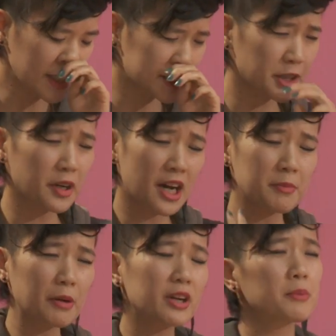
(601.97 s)
So um,
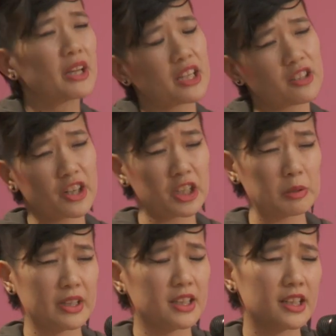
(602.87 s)
I want to make an
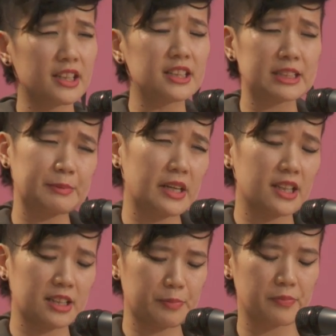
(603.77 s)
argument in this in
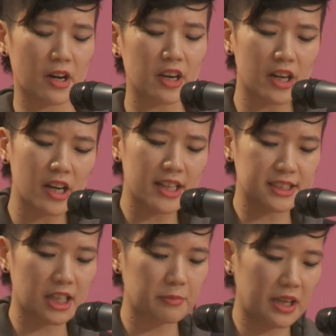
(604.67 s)
the
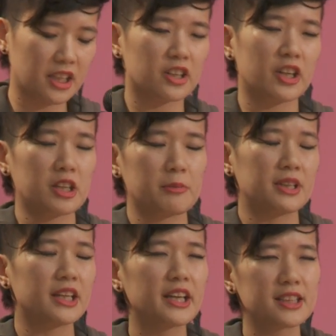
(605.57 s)
essay. I'm making an argument
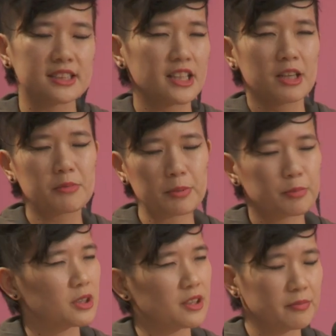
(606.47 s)
against
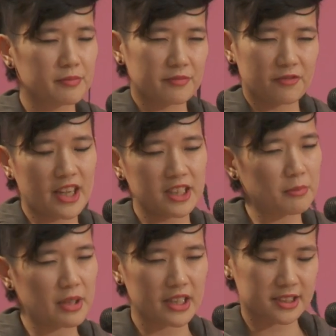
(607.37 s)
people finding
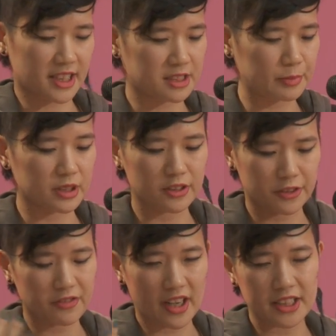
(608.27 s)
me accessible or
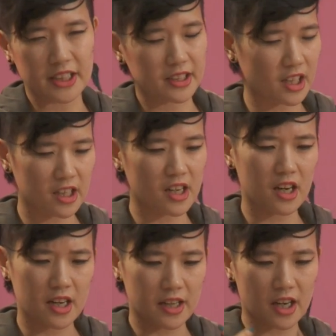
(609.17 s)
finding our,
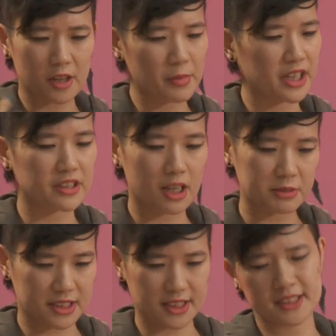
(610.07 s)
uh, our minor
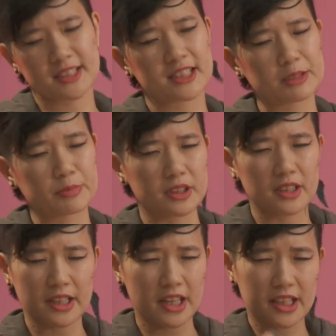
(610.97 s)
objects accessible.
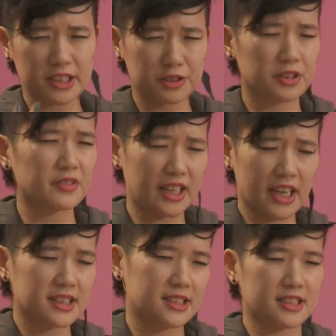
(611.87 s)
I, I sort of
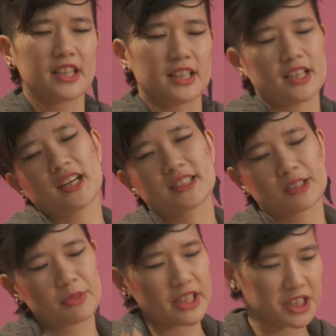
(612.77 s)
against
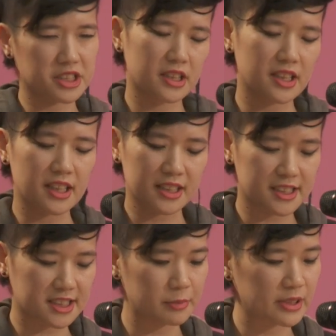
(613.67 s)
assimilation and
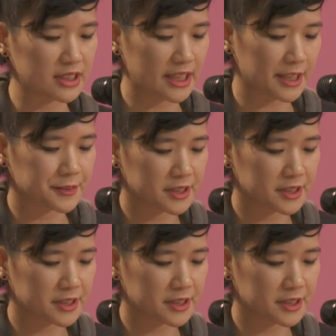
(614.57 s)
accessibility.